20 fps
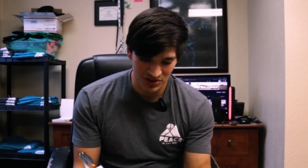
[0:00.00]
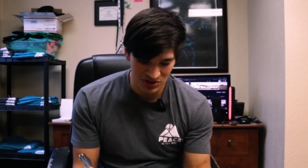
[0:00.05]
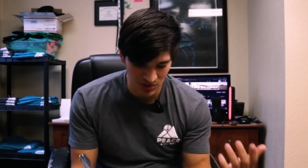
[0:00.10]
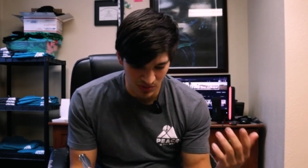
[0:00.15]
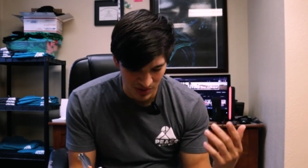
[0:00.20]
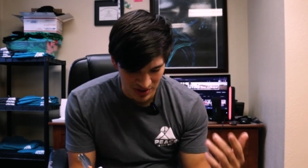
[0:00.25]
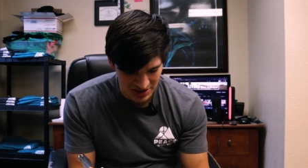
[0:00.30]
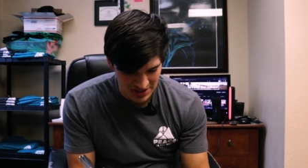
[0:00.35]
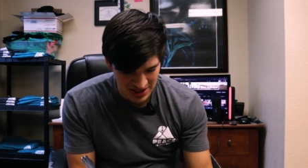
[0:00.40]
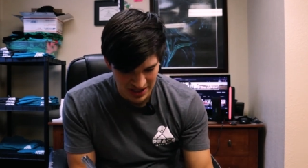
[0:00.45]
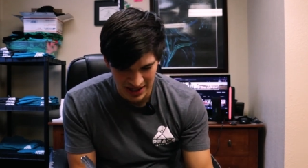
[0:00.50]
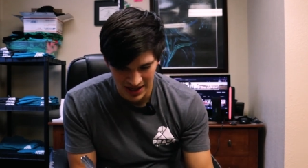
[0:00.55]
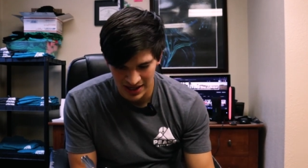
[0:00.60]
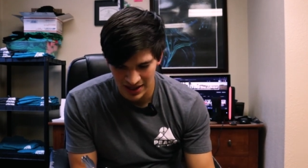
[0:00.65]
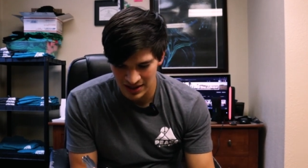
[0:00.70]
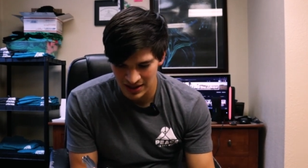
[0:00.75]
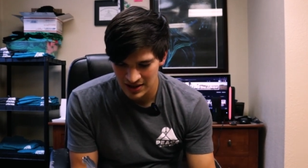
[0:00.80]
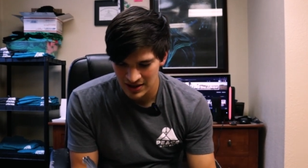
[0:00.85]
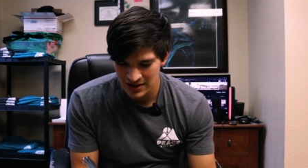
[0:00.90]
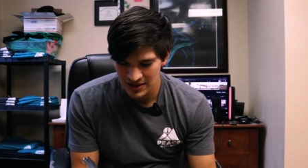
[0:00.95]
So once
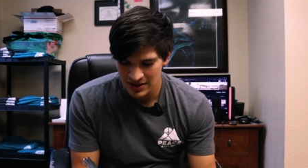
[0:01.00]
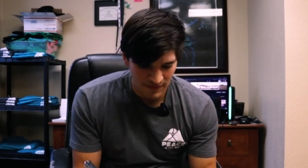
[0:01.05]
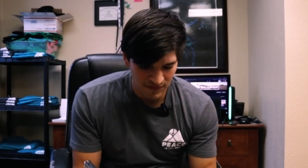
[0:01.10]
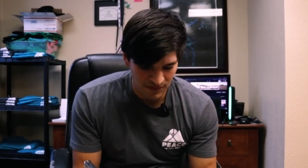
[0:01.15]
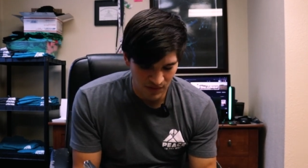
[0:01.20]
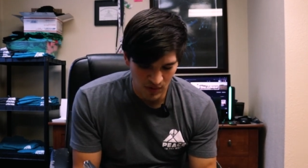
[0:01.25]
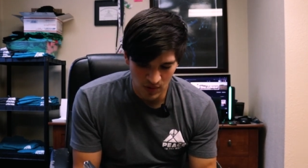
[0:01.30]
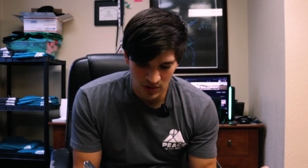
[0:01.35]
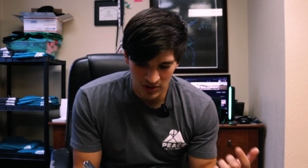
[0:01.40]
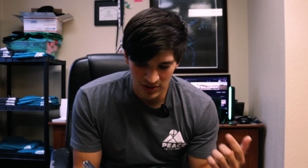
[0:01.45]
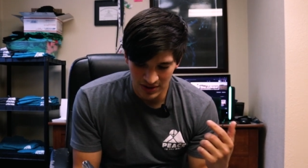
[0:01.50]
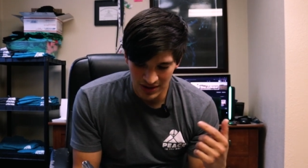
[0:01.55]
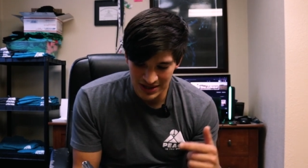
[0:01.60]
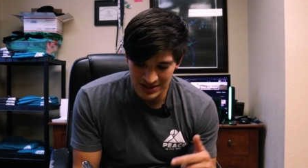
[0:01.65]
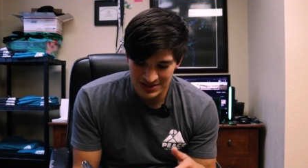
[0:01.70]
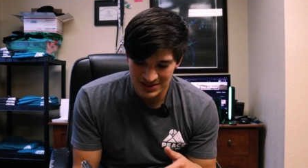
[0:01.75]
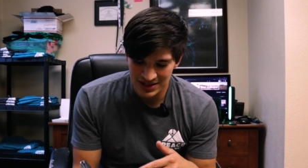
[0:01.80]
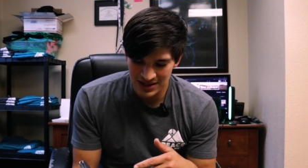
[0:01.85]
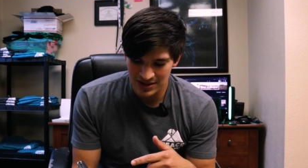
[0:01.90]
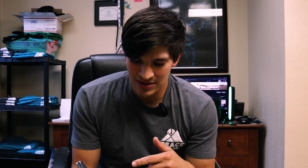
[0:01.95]
again, for
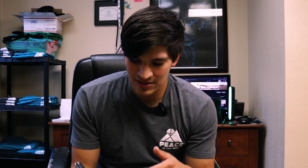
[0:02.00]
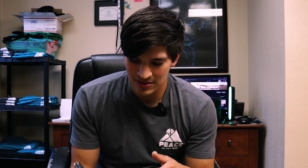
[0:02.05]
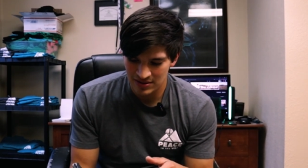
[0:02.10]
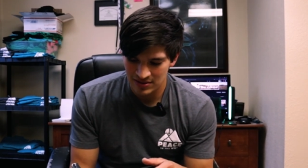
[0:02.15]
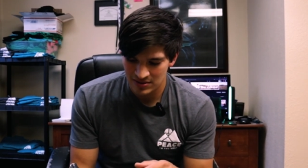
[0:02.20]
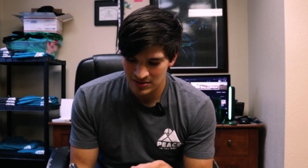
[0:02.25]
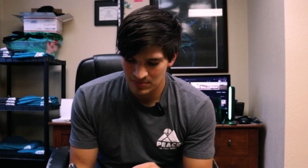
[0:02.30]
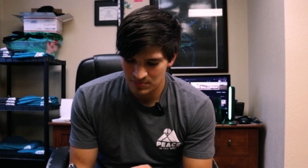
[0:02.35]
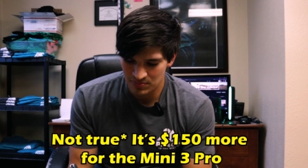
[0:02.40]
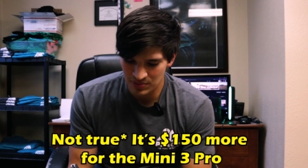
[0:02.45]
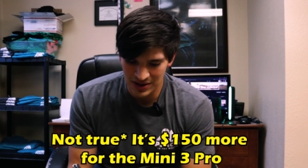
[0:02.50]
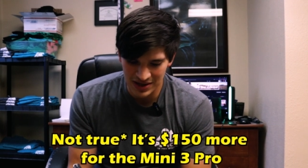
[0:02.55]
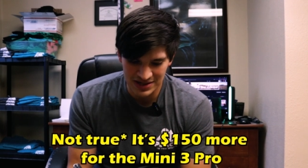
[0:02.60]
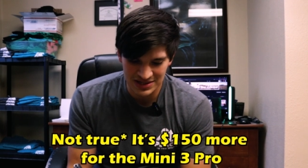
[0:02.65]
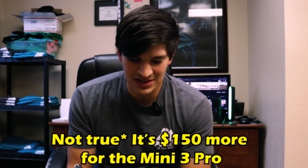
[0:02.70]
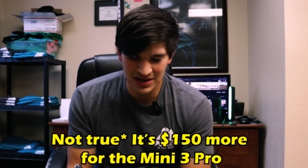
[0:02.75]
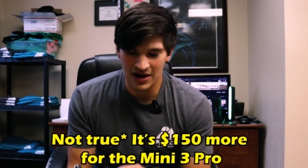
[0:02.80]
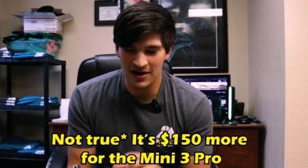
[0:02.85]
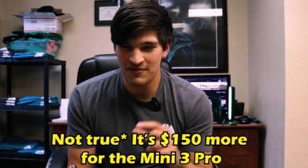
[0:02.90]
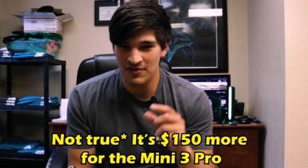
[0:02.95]
less than the
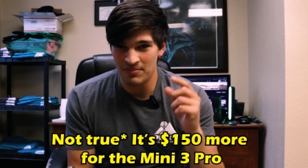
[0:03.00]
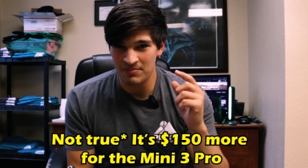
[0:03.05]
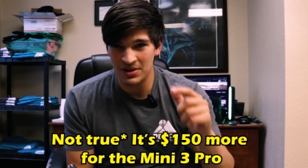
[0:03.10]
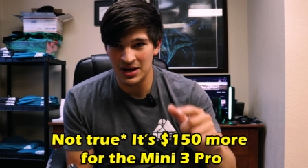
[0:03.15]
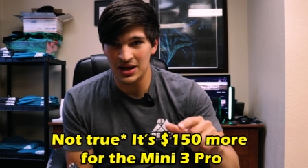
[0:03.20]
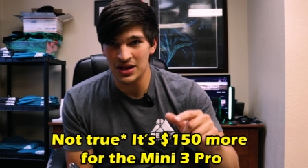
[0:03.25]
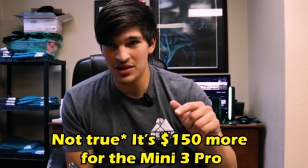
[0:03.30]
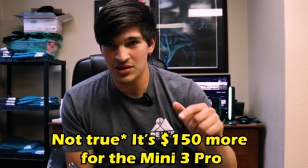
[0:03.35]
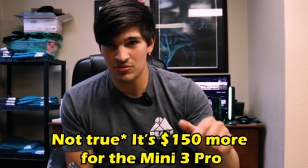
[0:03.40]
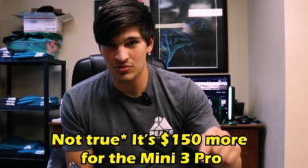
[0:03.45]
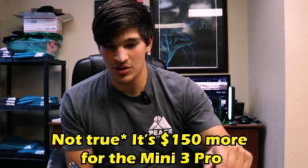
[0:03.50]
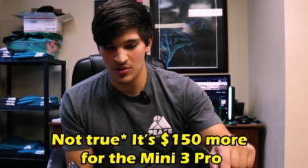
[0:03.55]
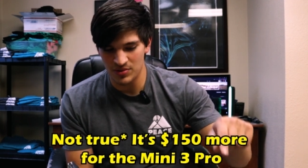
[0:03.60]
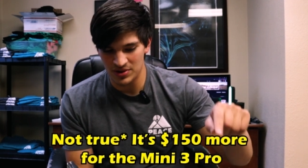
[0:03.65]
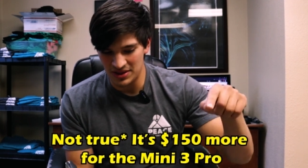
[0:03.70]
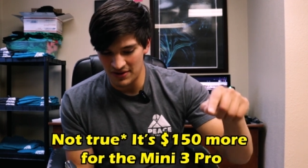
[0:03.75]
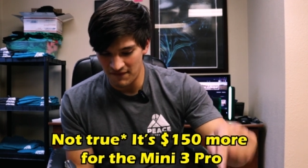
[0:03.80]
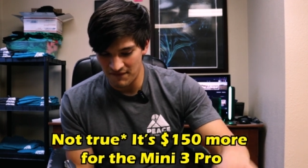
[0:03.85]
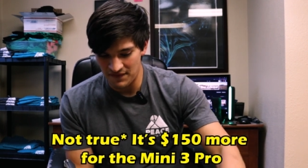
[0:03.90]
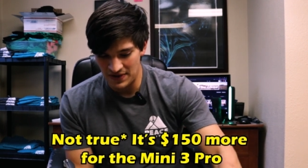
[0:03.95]
price of a Mini 3
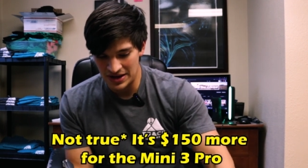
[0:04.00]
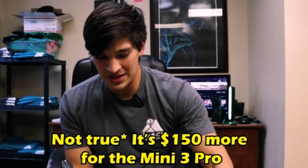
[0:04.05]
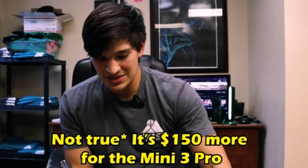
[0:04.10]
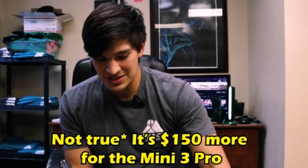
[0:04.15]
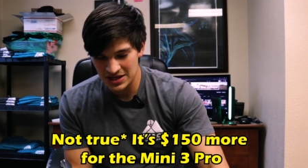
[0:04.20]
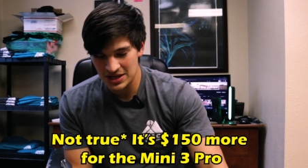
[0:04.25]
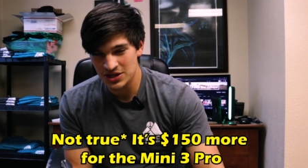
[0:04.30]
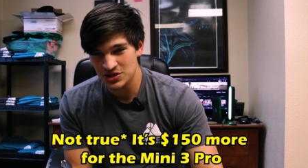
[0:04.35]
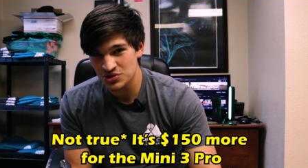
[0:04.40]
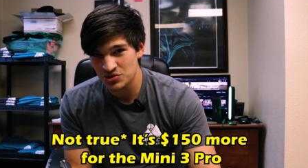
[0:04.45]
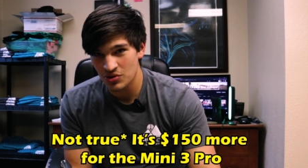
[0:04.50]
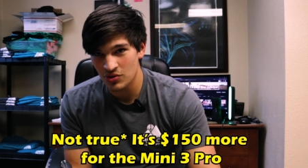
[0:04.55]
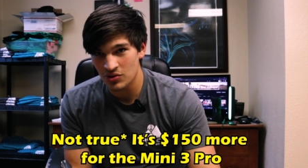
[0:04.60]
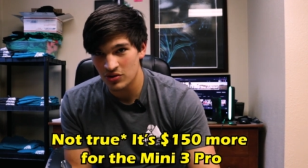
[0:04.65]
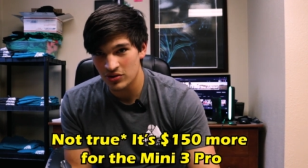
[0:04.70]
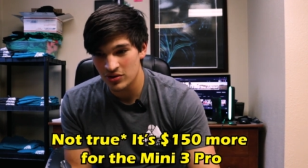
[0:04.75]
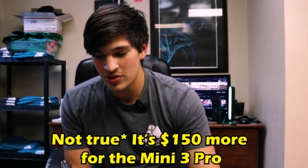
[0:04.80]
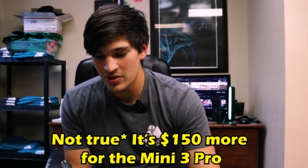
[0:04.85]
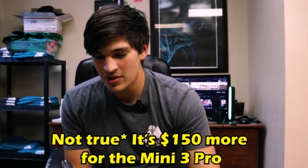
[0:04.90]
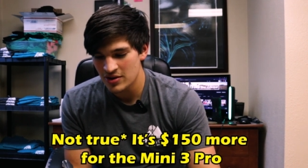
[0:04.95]
with a fancy
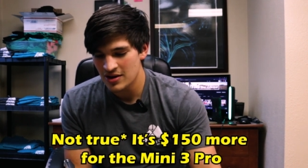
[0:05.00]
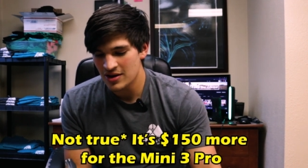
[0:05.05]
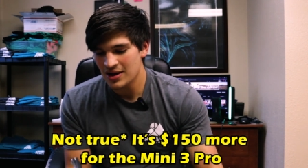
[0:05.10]
controller,